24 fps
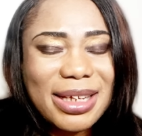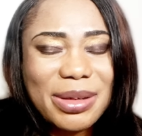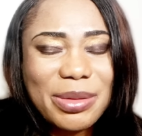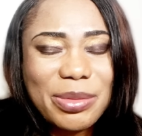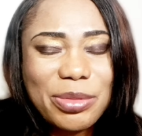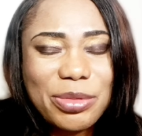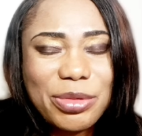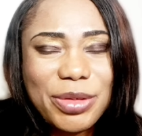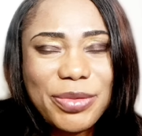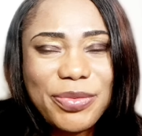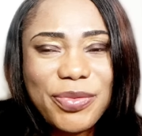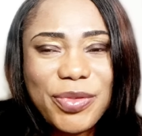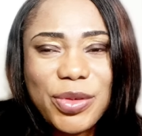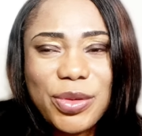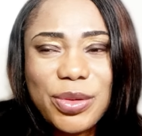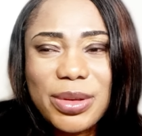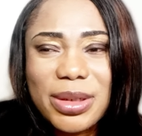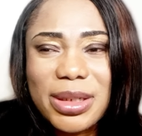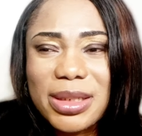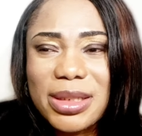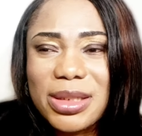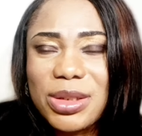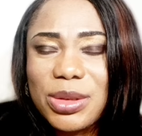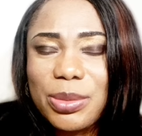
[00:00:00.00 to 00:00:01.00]
reviewed
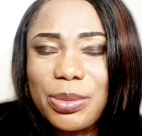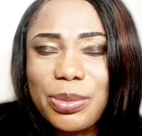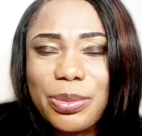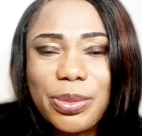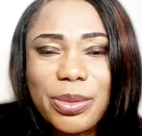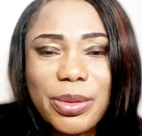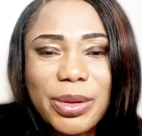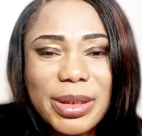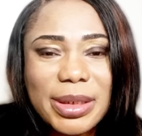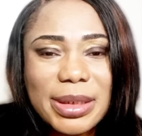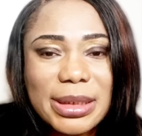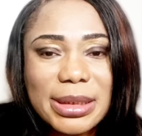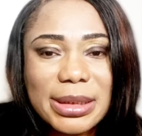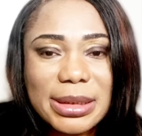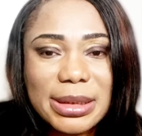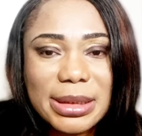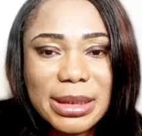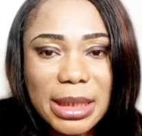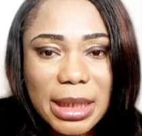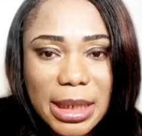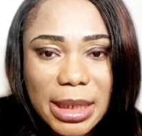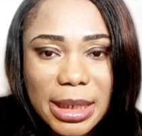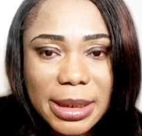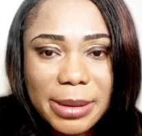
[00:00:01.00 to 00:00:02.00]
at some point in
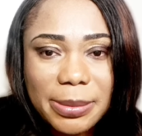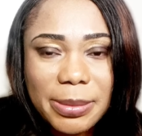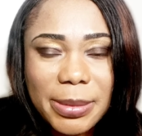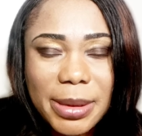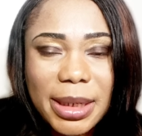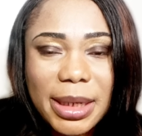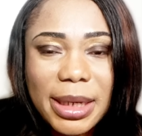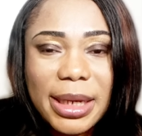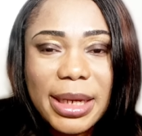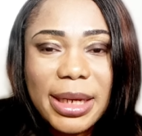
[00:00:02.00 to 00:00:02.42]
time.